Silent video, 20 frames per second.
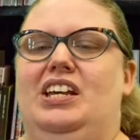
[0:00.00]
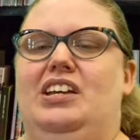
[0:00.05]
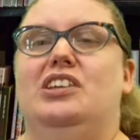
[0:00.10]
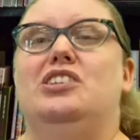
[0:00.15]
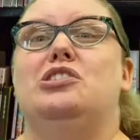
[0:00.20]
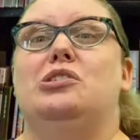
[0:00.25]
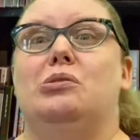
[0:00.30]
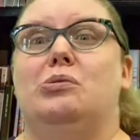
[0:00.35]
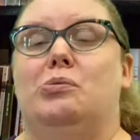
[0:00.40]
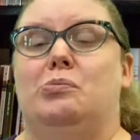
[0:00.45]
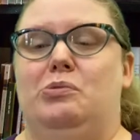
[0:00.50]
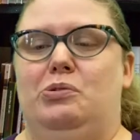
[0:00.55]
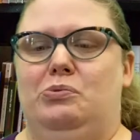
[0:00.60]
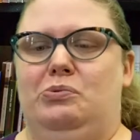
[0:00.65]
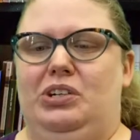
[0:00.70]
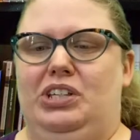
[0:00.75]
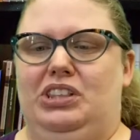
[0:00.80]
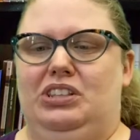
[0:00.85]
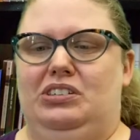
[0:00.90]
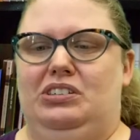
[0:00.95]
So I'm going to
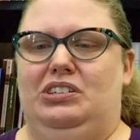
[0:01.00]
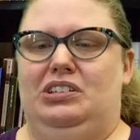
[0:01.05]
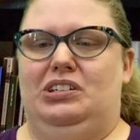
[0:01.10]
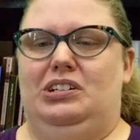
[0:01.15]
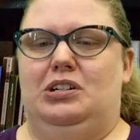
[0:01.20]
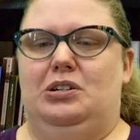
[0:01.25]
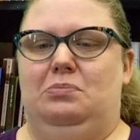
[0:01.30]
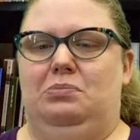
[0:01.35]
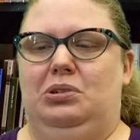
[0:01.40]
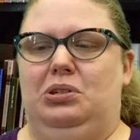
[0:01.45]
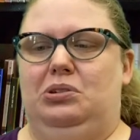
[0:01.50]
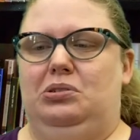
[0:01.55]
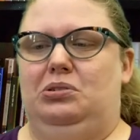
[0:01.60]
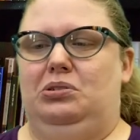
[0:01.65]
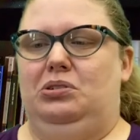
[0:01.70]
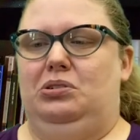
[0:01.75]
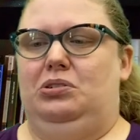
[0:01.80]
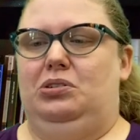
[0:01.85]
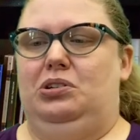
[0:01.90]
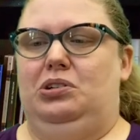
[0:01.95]
read the synopsis
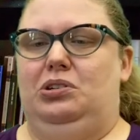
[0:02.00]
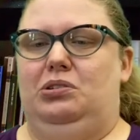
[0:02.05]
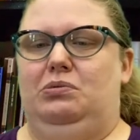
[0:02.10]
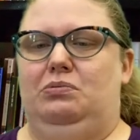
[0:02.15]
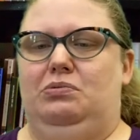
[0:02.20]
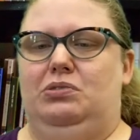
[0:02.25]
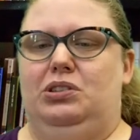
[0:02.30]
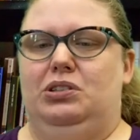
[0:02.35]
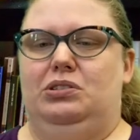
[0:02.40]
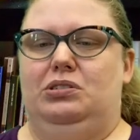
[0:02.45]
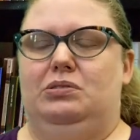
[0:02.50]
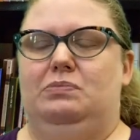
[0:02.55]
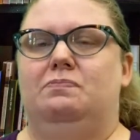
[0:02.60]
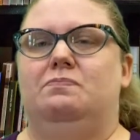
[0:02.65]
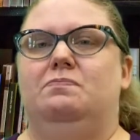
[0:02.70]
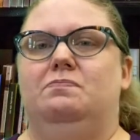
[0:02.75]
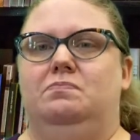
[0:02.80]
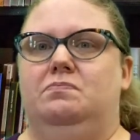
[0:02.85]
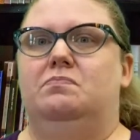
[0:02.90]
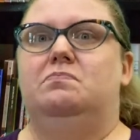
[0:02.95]
to you, the,
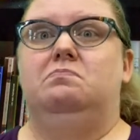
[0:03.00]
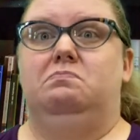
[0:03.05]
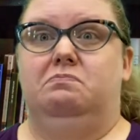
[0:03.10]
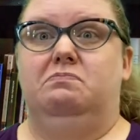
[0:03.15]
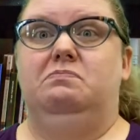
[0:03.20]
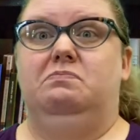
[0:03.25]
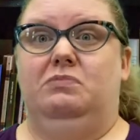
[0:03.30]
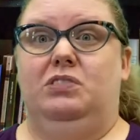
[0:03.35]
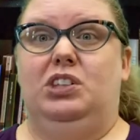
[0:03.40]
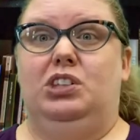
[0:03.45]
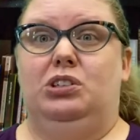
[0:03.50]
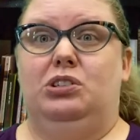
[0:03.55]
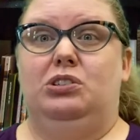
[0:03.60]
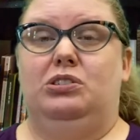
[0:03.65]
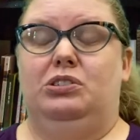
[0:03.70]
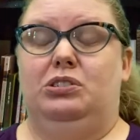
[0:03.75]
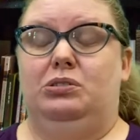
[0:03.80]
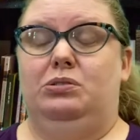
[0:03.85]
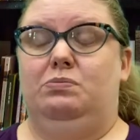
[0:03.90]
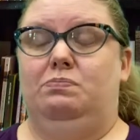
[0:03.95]
the
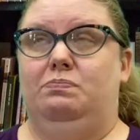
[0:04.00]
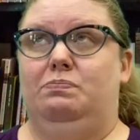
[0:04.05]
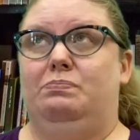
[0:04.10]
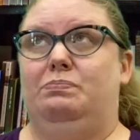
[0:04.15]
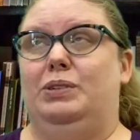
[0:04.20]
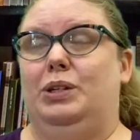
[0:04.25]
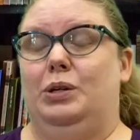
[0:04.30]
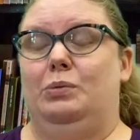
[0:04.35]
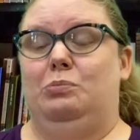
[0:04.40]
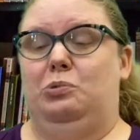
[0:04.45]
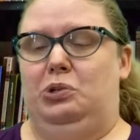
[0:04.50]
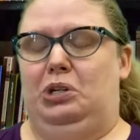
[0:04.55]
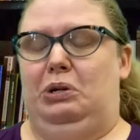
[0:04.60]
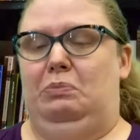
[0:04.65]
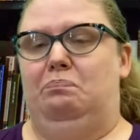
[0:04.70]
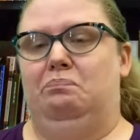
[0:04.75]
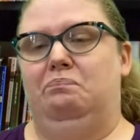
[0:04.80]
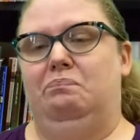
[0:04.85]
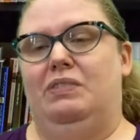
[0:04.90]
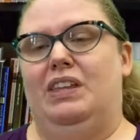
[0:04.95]
summary.
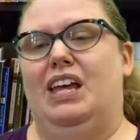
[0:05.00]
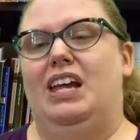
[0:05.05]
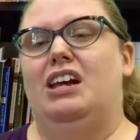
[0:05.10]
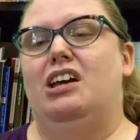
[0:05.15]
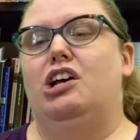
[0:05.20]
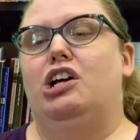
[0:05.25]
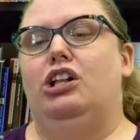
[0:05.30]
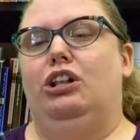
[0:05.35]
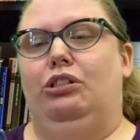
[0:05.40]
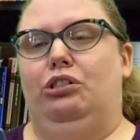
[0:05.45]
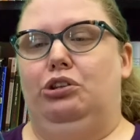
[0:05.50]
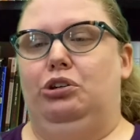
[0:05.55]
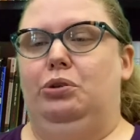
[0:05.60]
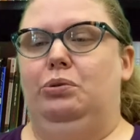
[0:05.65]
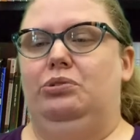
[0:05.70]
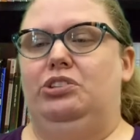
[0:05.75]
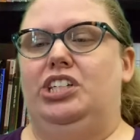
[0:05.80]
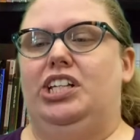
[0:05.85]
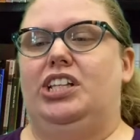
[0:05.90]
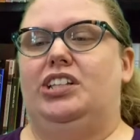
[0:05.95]

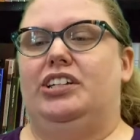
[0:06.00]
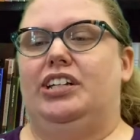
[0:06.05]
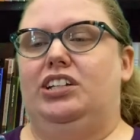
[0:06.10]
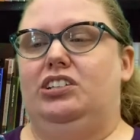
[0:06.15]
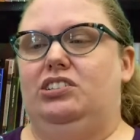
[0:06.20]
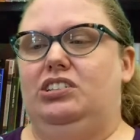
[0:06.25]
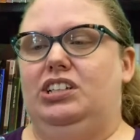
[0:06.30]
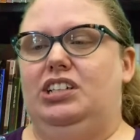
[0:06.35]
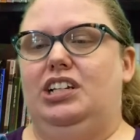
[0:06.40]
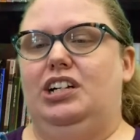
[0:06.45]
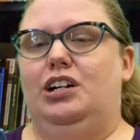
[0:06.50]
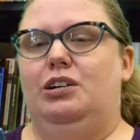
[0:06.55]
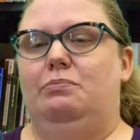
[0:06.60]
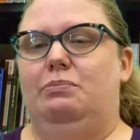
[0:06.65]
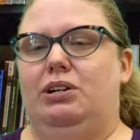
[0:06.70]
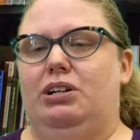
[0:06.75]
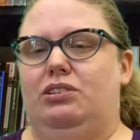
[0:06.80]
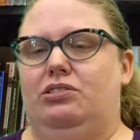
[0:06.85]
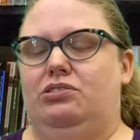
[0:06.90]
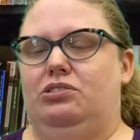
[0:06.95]
Lucy likes to tell
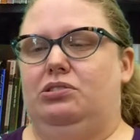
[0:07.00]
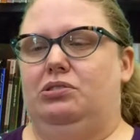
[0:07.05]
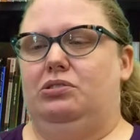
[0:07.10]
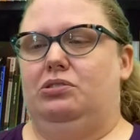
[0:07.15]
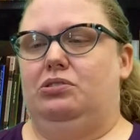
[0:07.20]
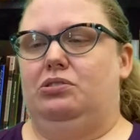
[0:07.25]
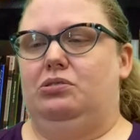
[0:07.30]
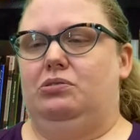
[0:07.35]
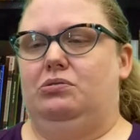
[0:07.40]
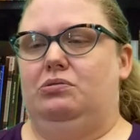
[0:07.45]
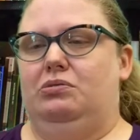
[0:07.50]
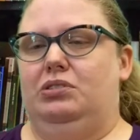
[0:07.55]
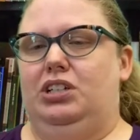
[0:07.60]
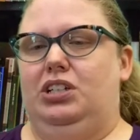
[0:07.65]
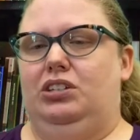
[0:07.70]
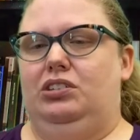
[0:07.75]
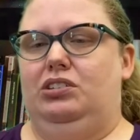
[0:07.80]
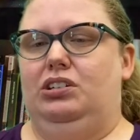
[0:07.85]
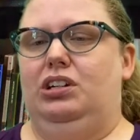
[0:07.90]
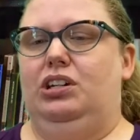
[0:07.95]
monster
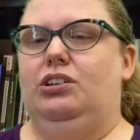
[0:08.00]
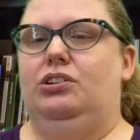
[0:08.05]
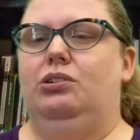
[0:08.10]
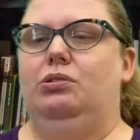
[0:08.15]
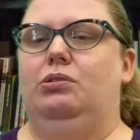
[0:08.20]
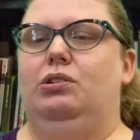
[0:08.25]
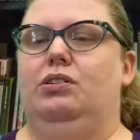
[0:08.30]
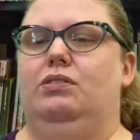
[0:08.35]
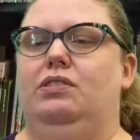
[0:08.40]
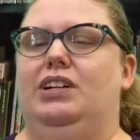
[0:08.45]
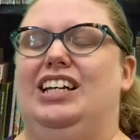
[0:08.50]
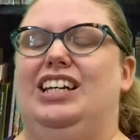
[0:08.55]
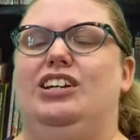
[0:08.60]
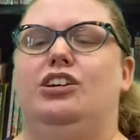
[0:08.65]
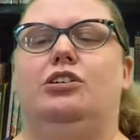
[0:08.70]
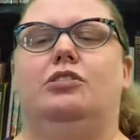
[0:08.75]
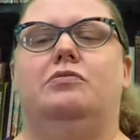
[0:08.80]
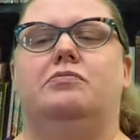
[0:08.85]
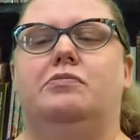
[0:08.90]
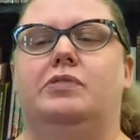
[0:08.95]
stories to her, and
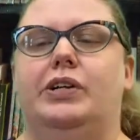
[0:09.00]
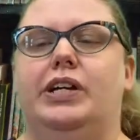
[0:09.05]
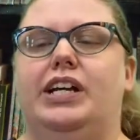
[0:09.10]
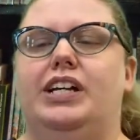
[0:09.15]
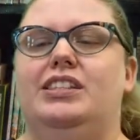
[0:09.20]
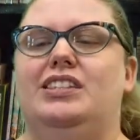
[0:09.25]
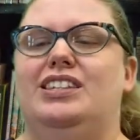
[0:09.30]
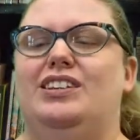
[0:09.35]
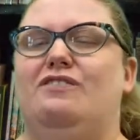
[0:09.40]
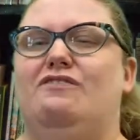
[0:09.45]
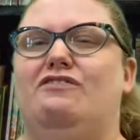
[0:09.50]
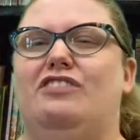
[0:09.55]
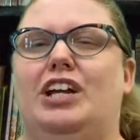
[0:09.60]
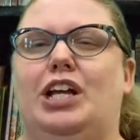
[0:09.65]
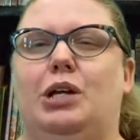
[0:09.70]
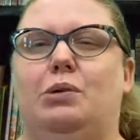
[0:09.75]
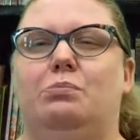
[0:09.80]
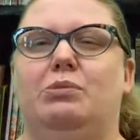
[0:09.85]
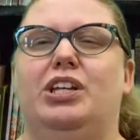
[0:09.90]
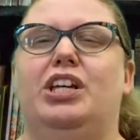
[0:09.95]
her friends and
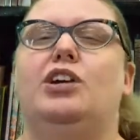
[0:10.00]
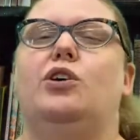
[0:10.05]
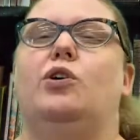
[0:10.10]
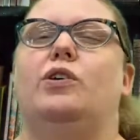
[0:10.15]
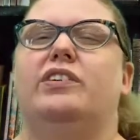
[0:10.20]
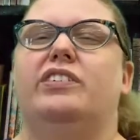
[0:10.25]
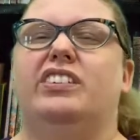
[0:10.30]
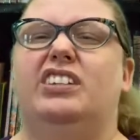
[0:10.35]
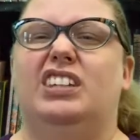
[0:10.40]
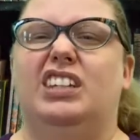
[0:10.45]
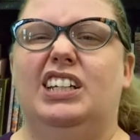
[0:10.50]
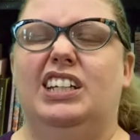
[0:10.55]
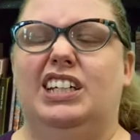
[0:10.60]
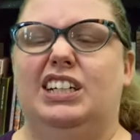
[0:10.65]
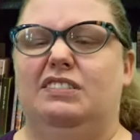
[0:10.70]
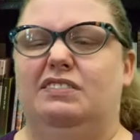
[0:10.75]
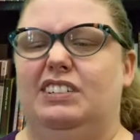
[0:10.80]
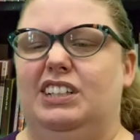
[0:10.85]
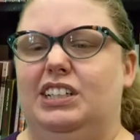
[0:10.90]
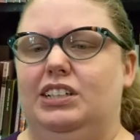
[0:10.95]
family are sick
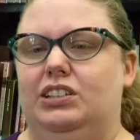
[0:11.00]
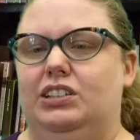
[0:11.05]
of it.